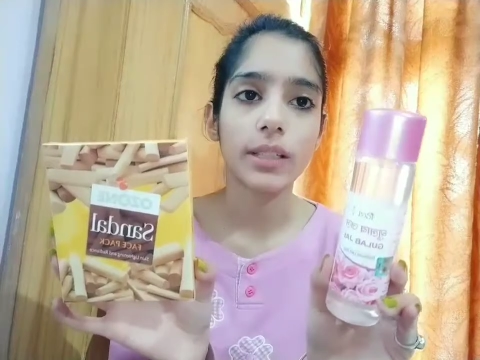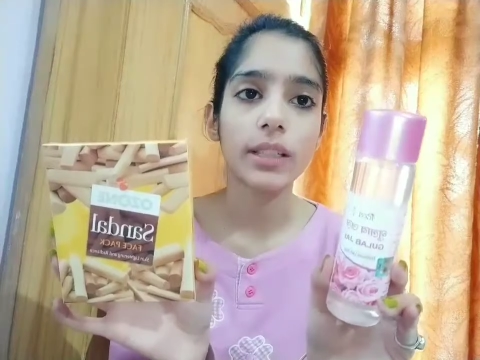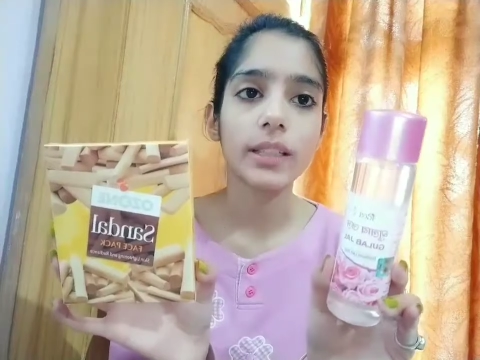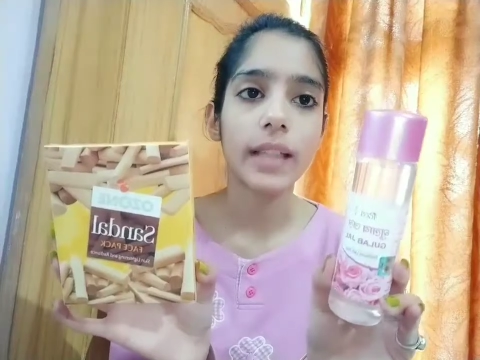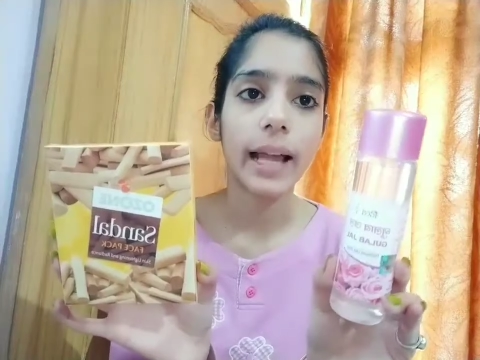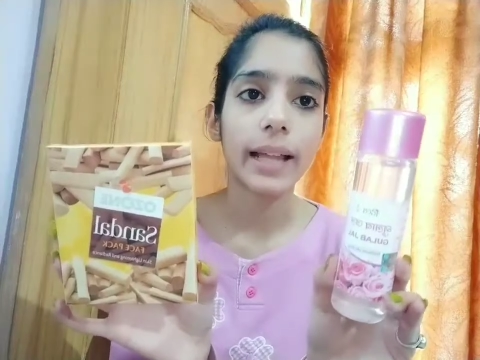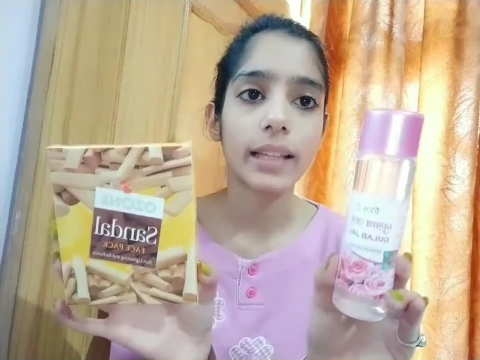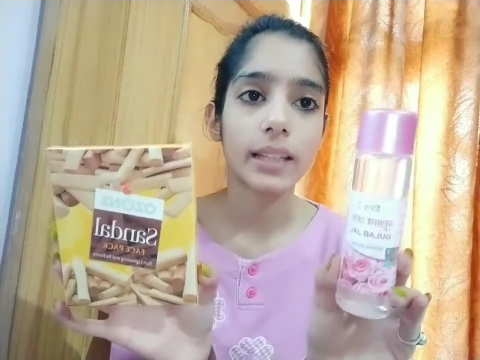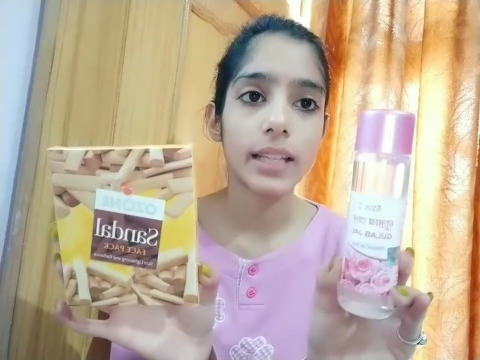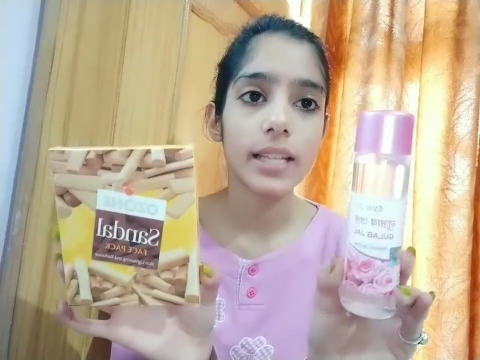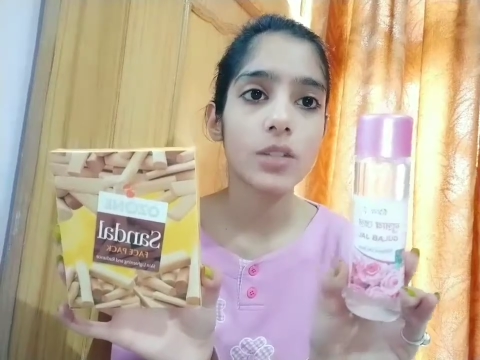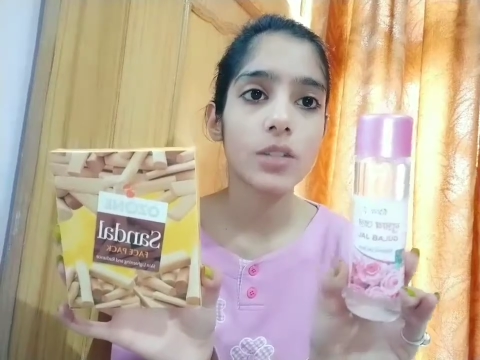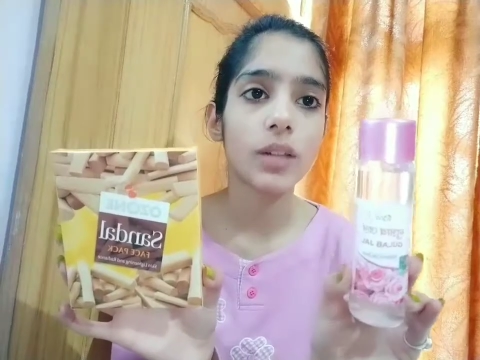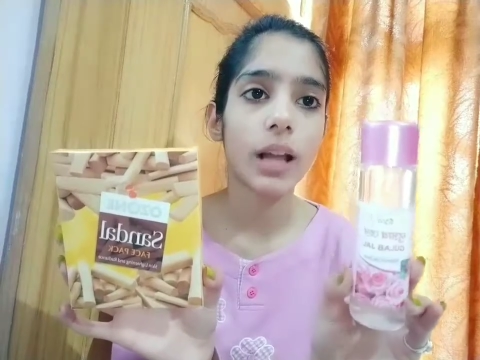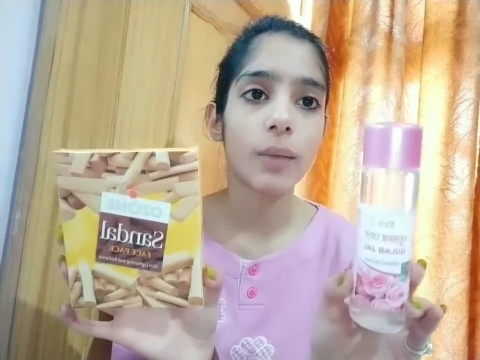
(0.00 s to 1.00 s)
and this
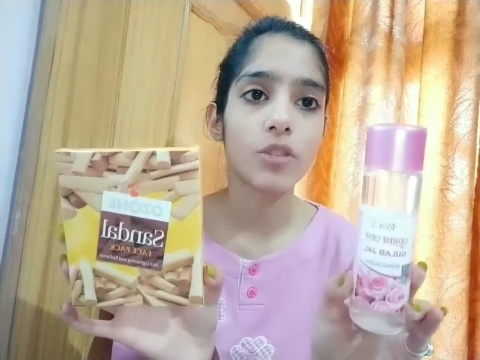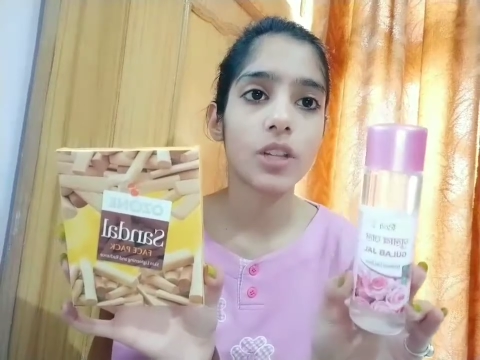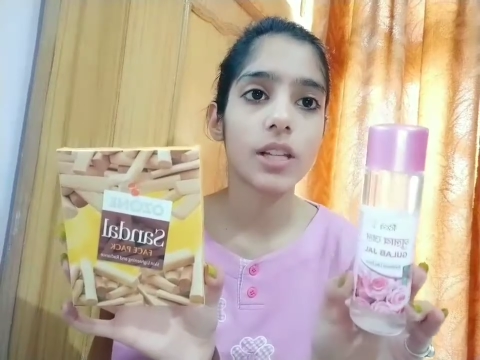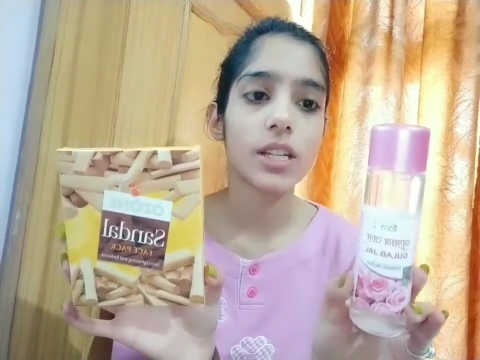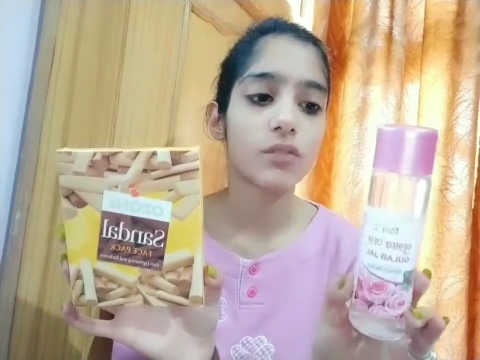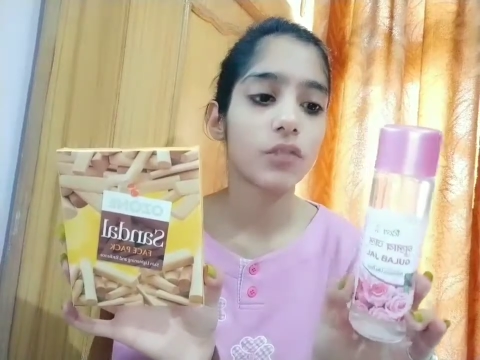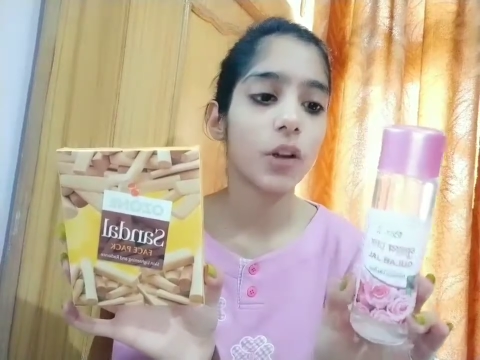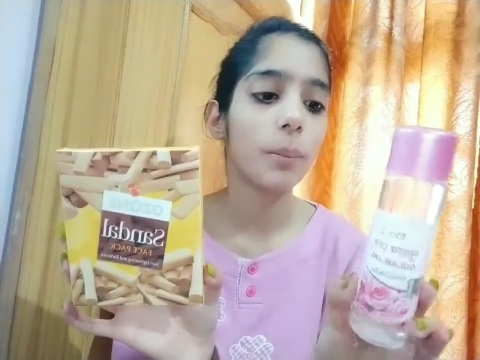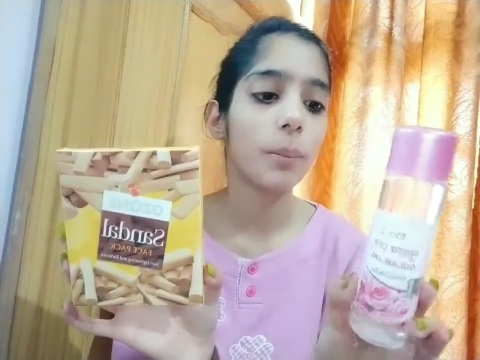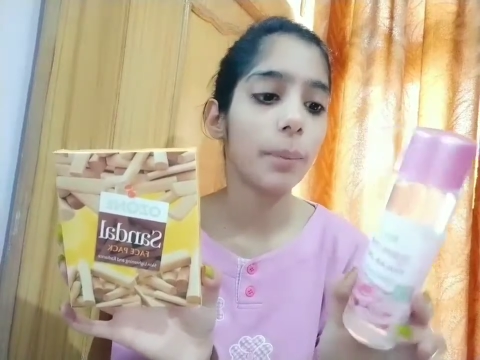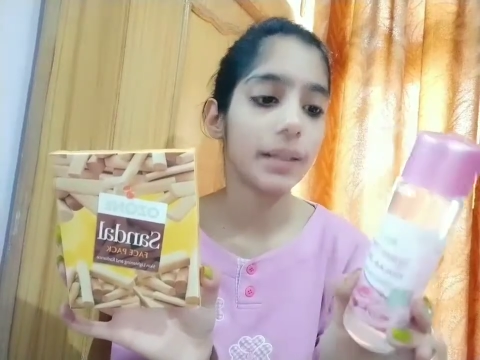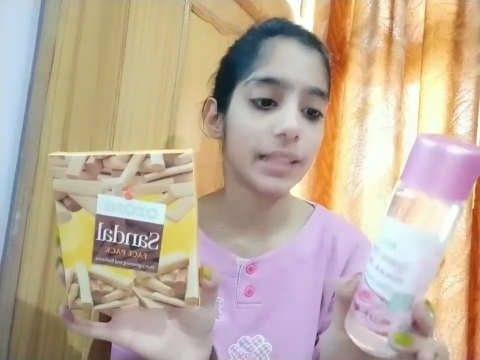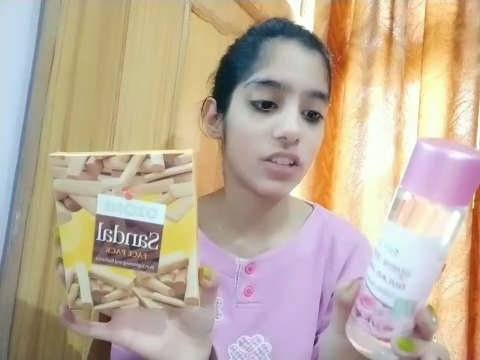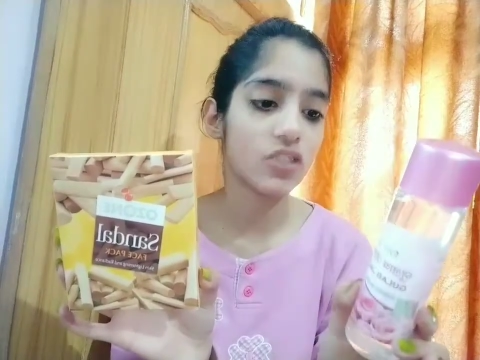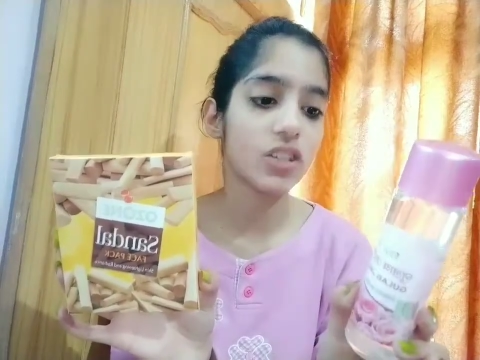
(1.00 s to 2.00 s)
gulab gel is from
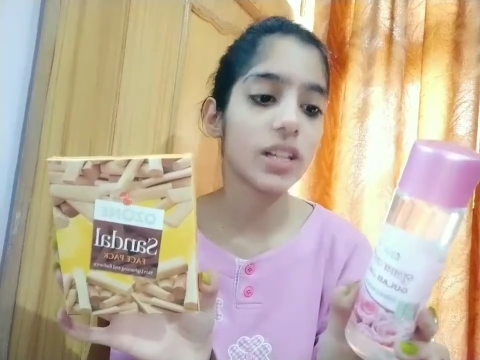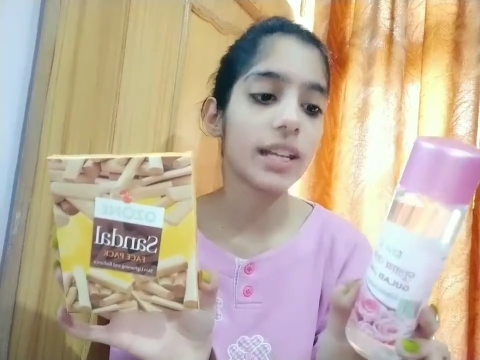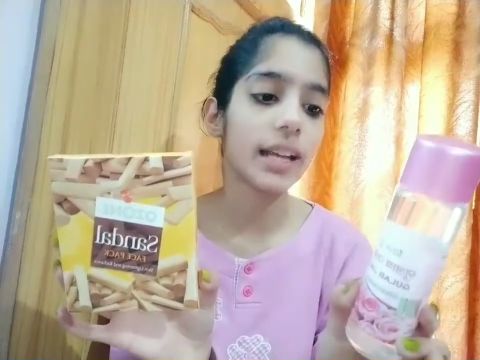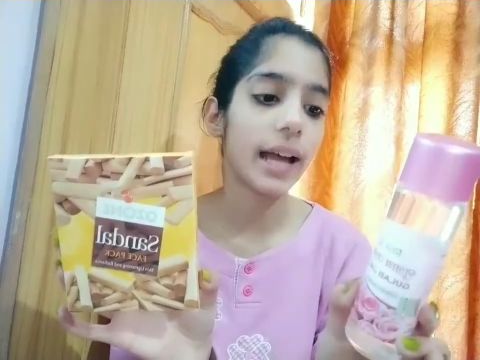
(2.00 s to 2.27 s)
Patanjali guys,